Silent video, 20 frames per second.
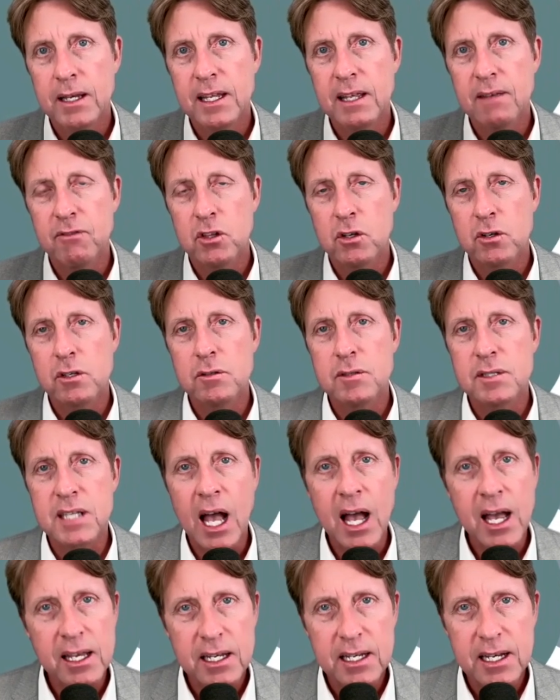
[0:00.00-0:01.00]
Even though you
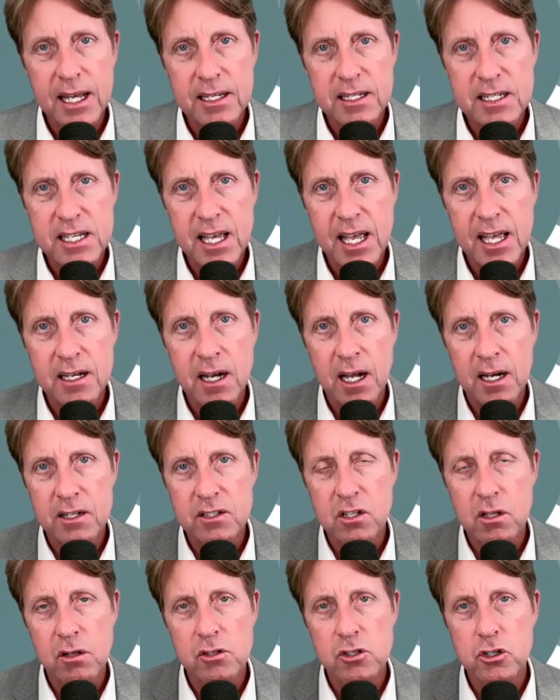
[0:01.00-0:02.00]
sign an NDA,
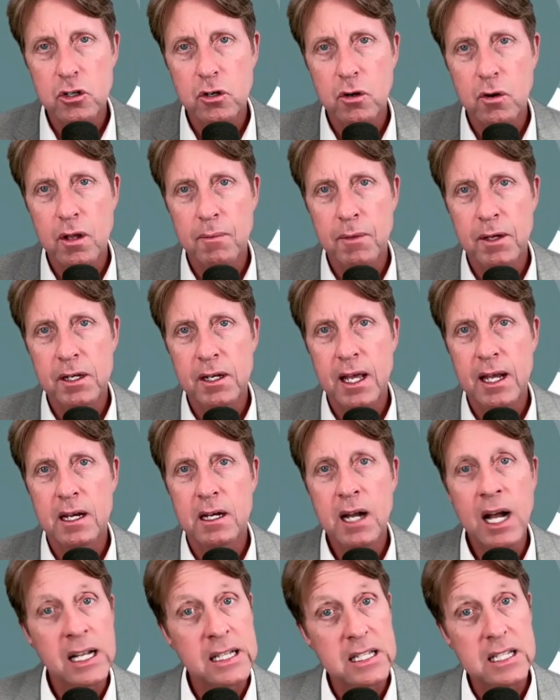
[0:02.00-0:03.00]
non-disclosure agreement, and a
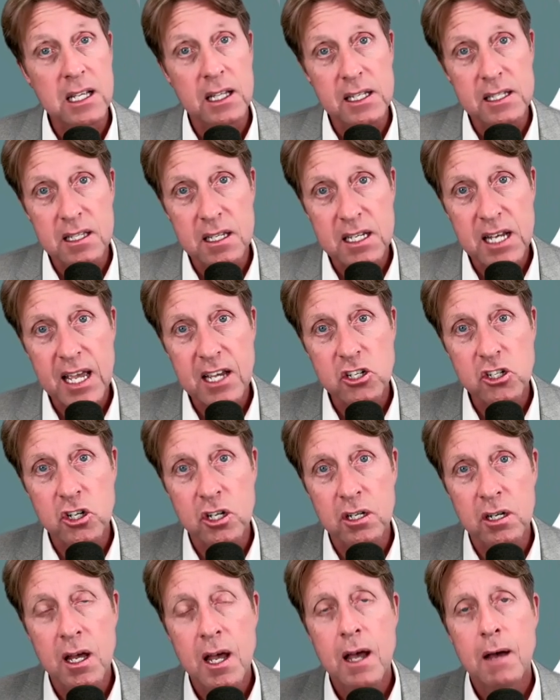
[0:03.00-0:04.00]

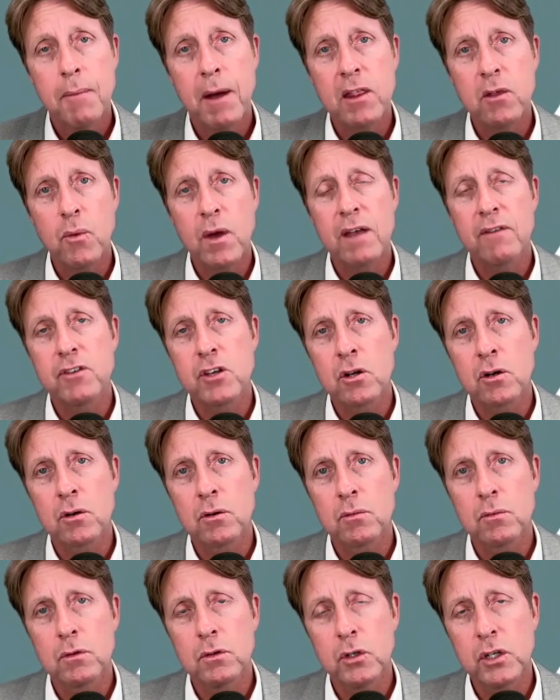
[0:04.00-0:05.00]
non-solicitation. By the way, if you're
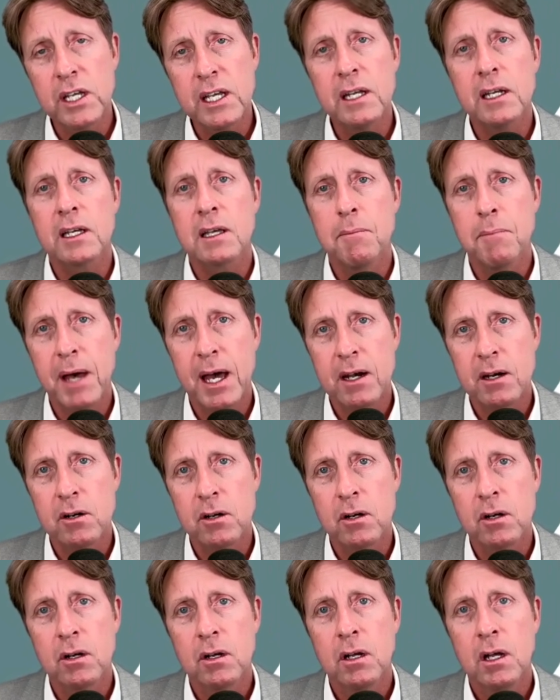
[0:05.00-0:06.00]
looking at a
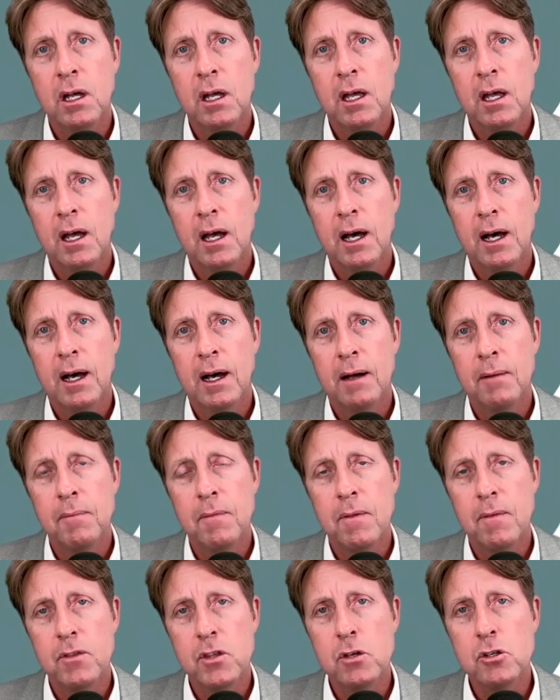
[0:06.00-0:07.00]
competitor,
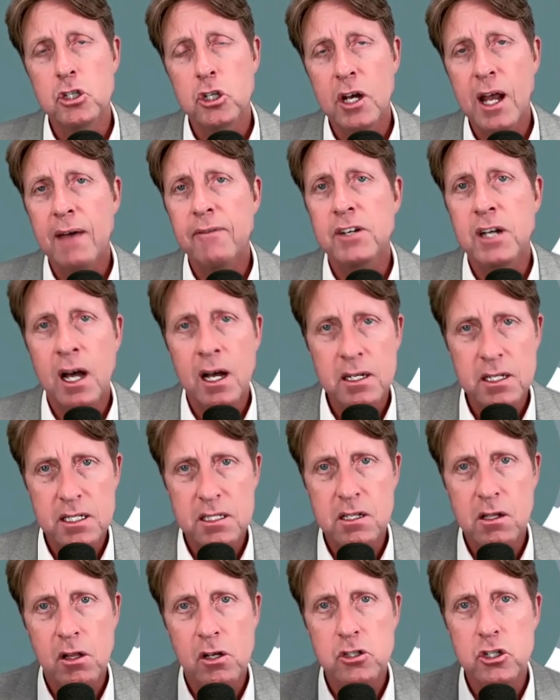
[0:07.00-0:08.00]
you should have a
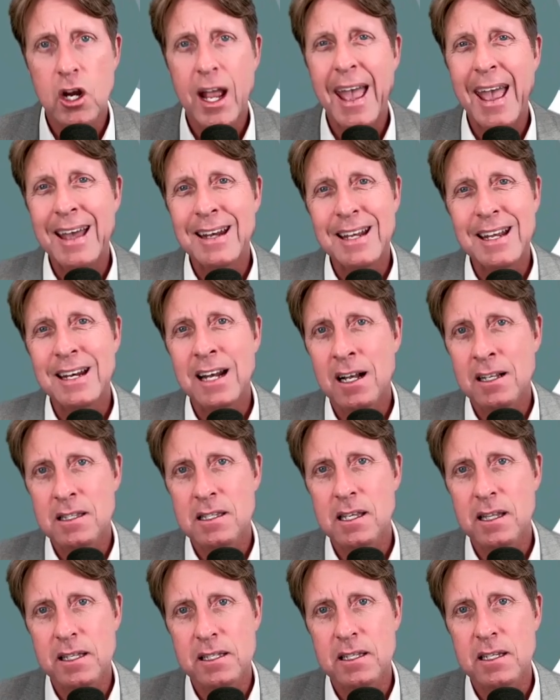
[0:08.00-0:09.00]
non-disclosure and a
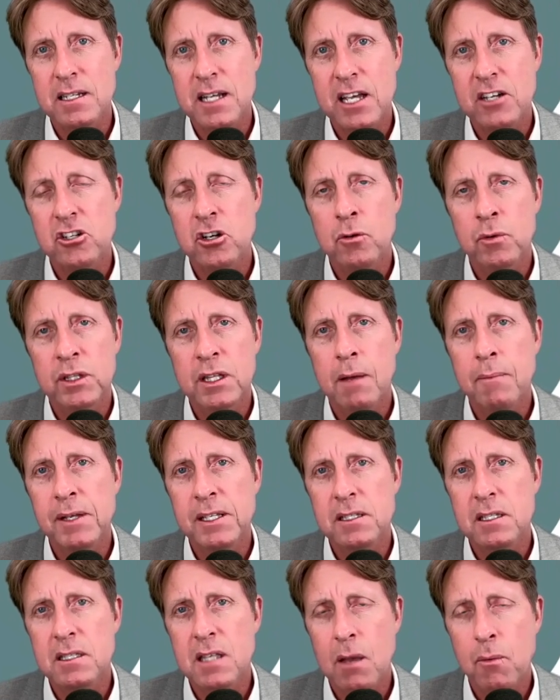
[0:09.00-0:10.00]
non-solicitation. What that
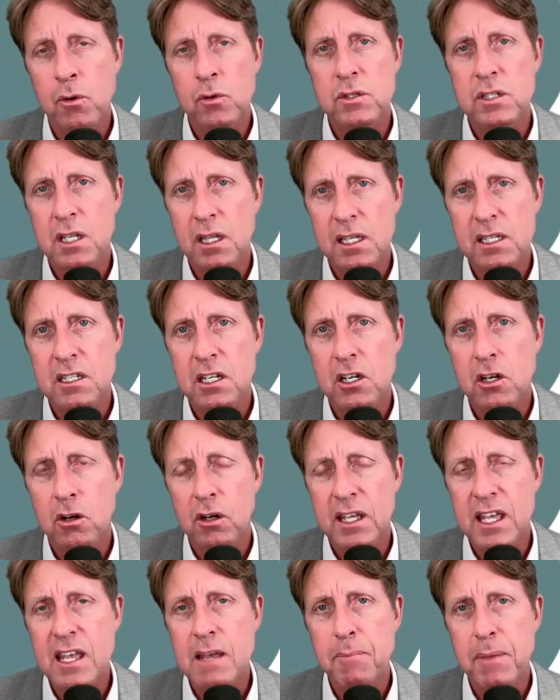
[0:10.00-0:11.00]
means is they won't solicit your
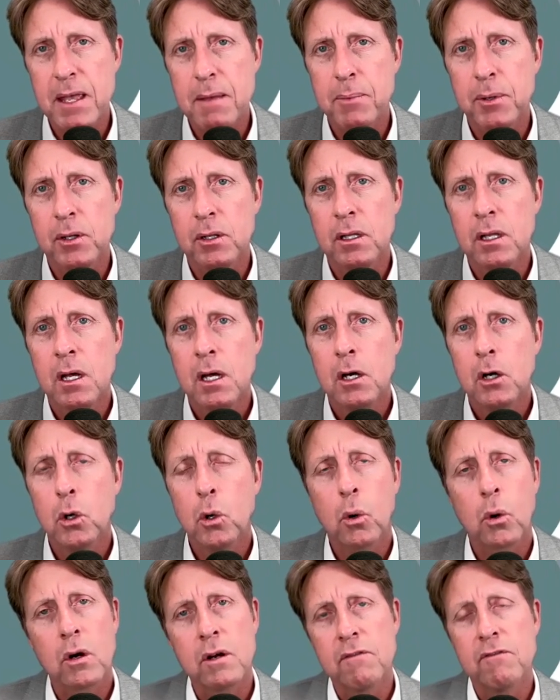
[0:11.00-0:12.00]
key people who
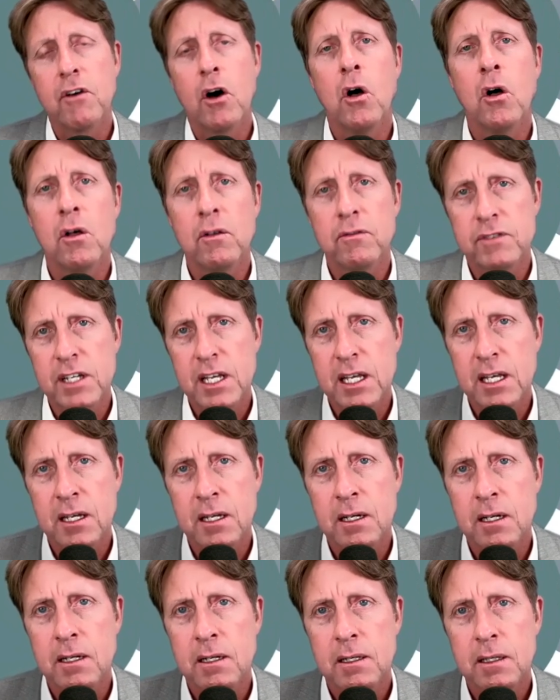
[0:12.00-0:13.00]
are involved
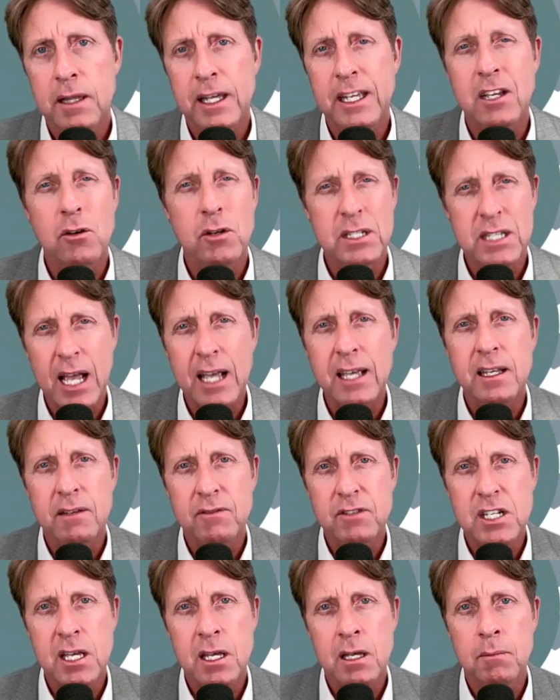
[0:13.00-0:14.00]
in, like your executive
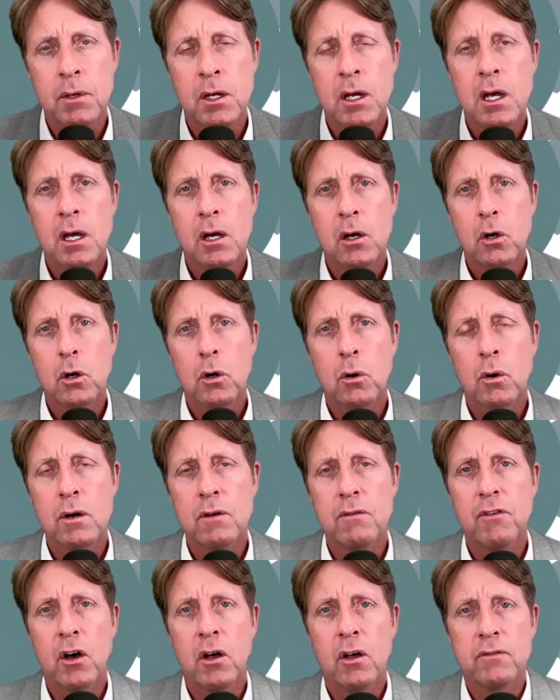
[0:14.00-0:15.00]
team, who are
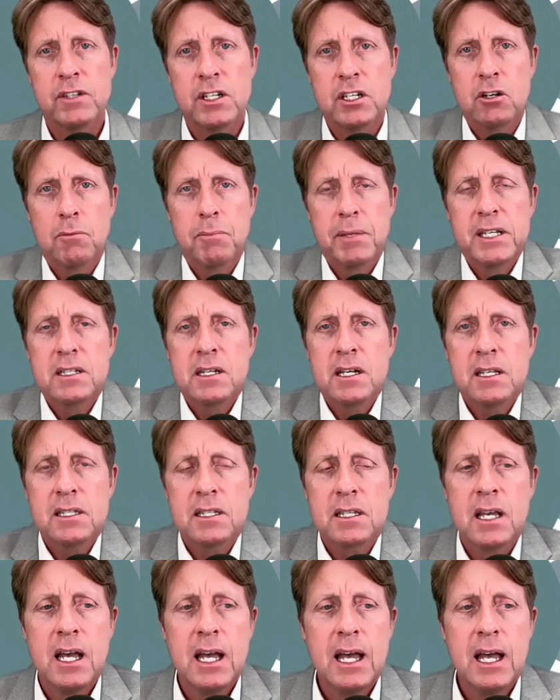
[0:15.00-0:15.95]
involved in your business.